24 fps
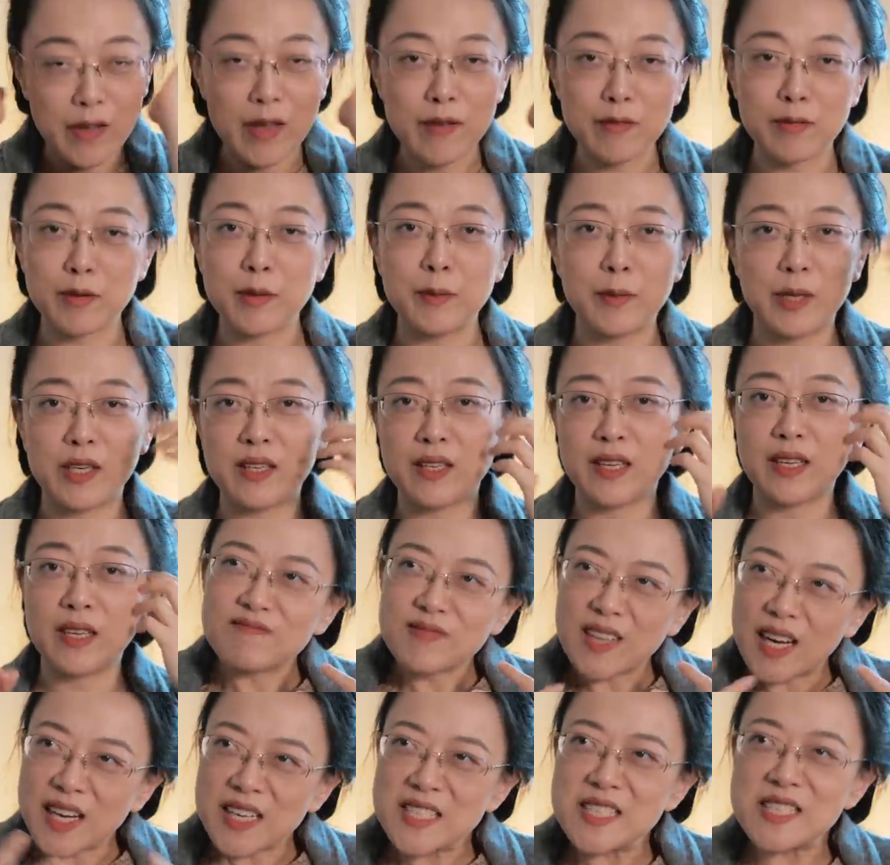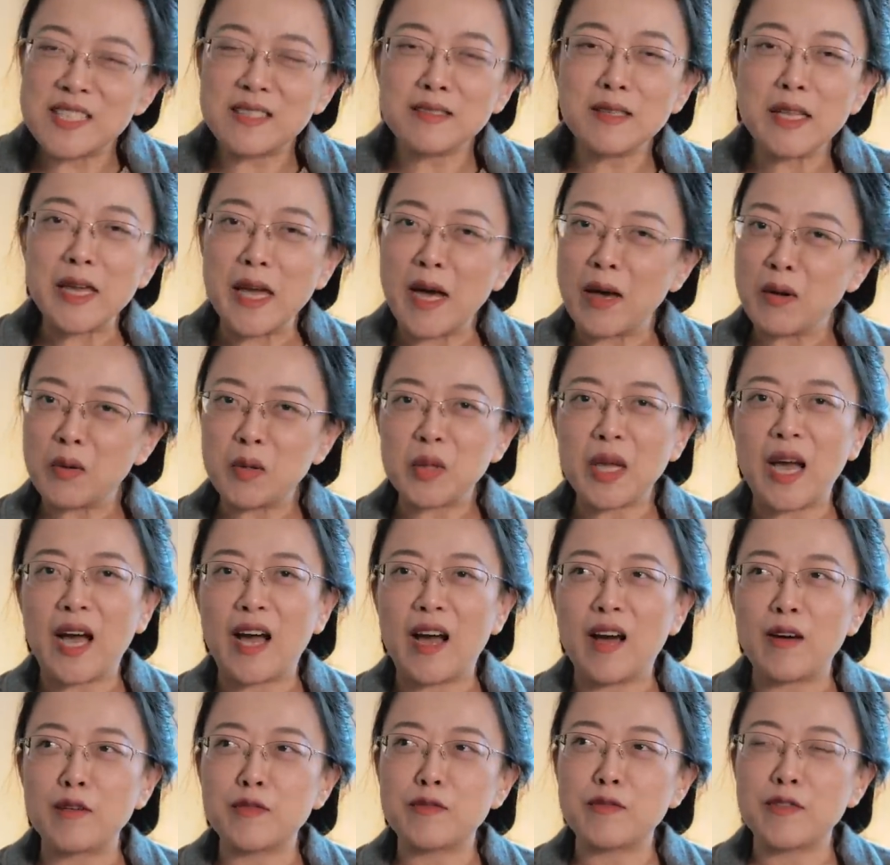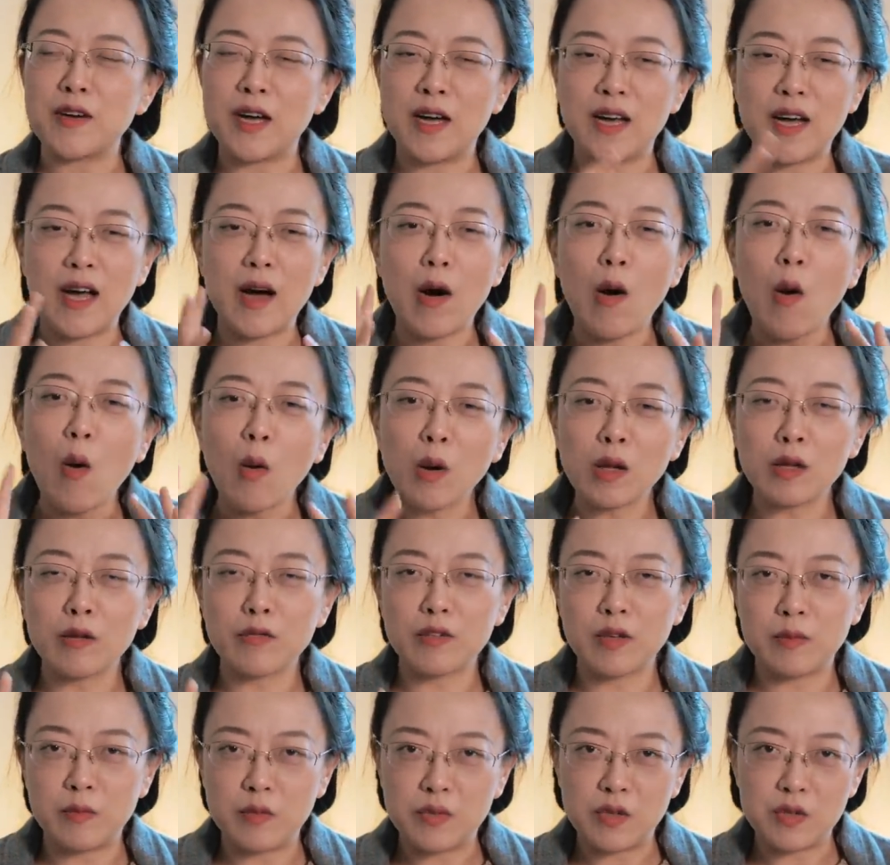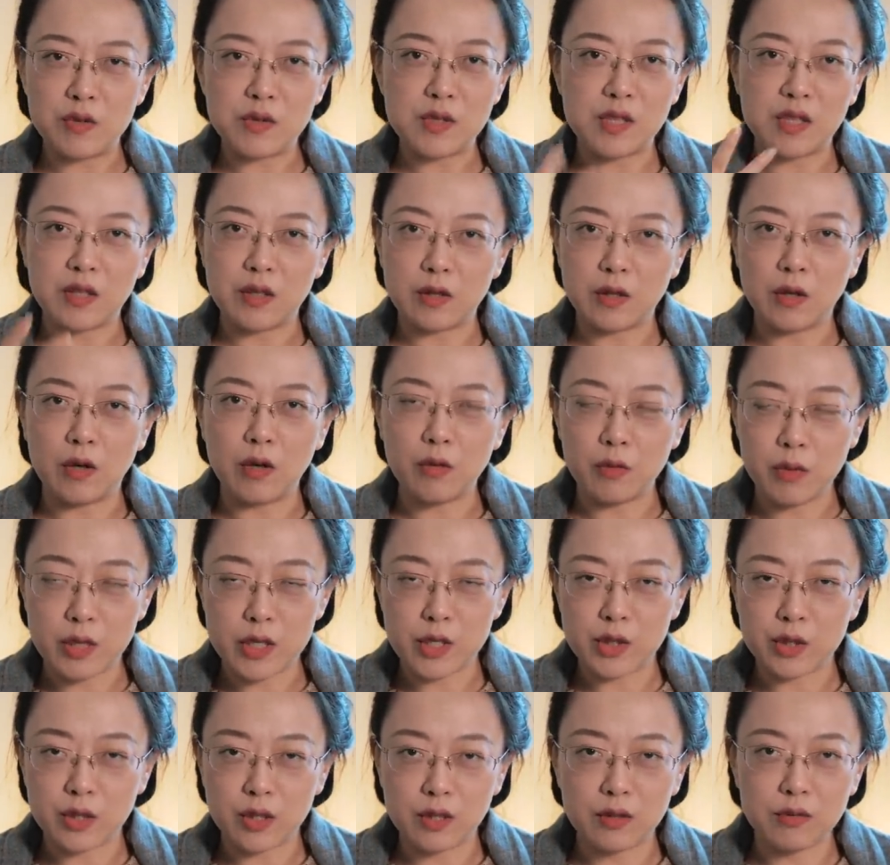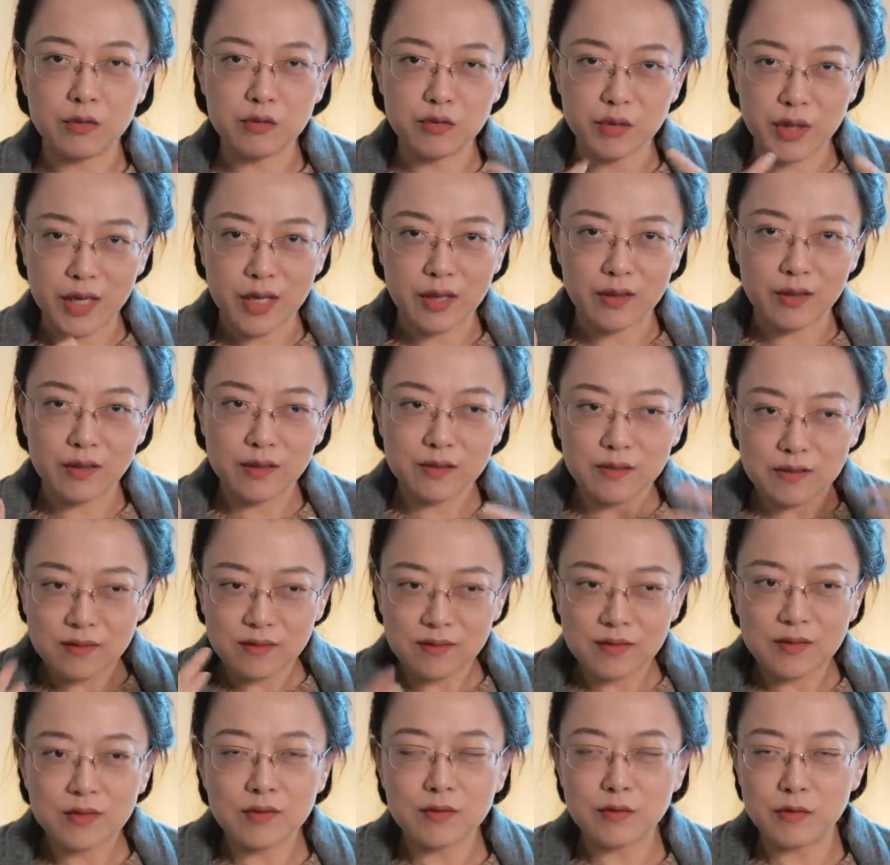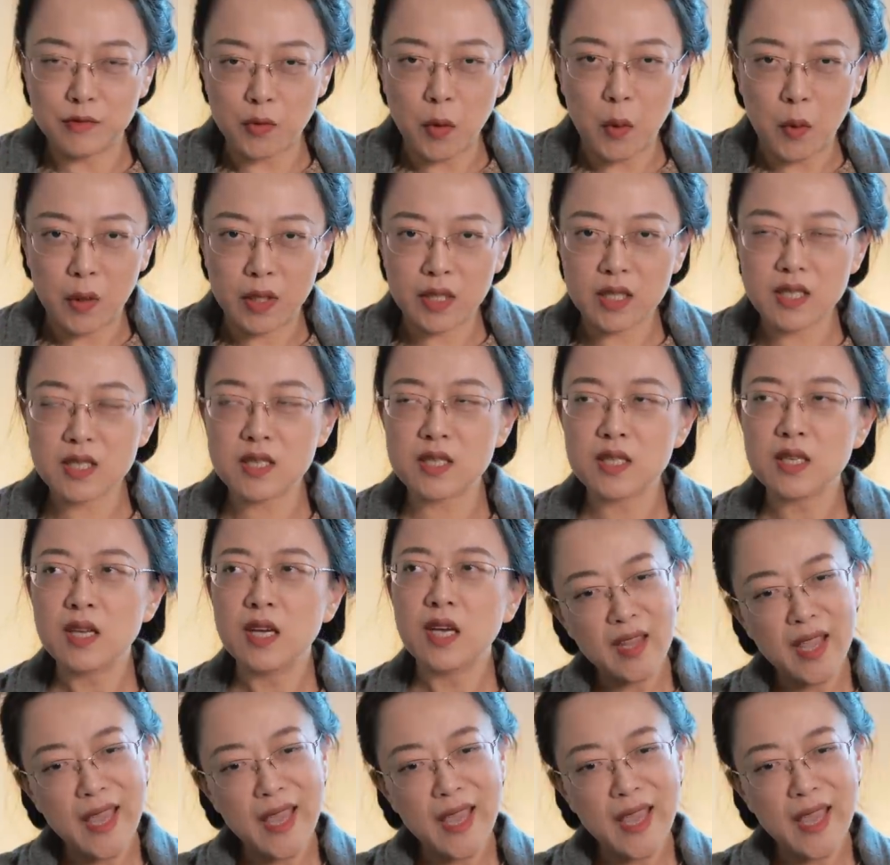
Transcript: everybody. Ideally, I would have all of them using their original, real voice.